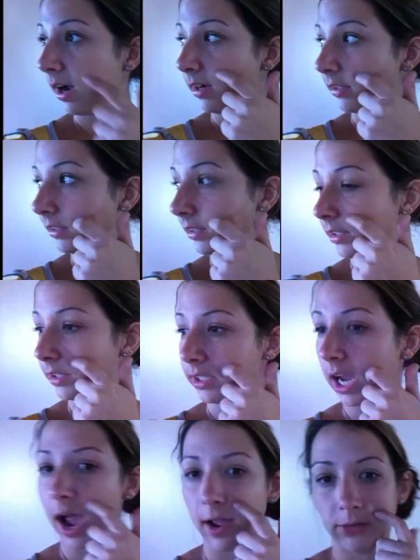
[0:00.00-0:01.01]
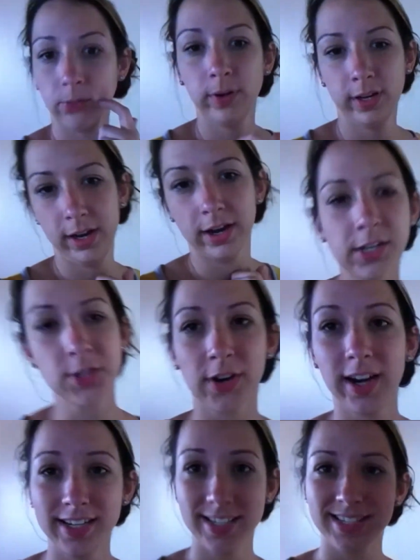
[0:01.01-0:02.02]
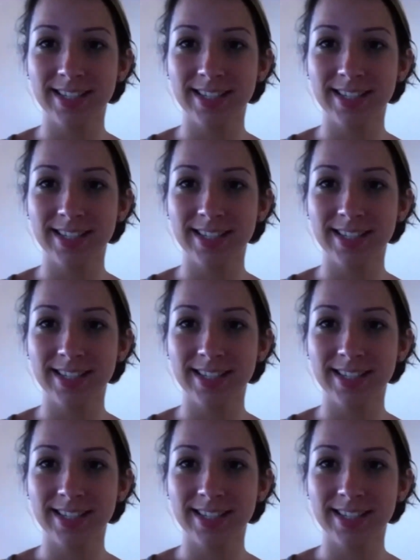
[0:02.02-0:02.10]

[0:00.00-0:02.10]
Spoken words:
Yeah, we are trying to